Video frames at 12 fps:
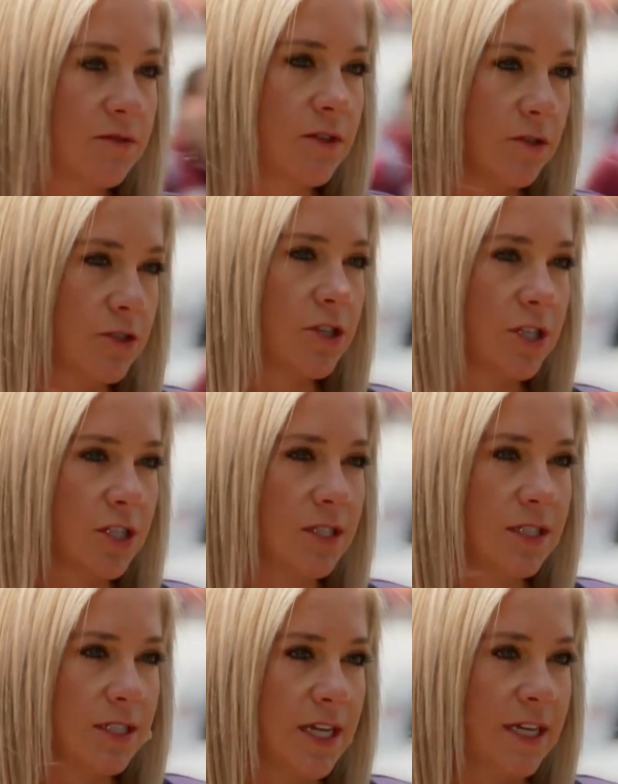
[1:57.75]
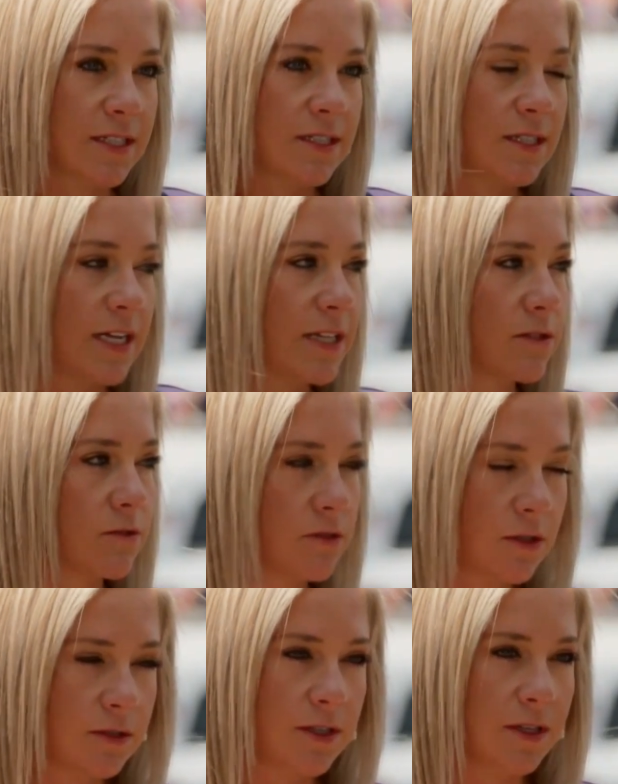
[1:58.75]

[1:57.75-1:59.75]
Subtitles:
of the restrictions in Texas. And as a result,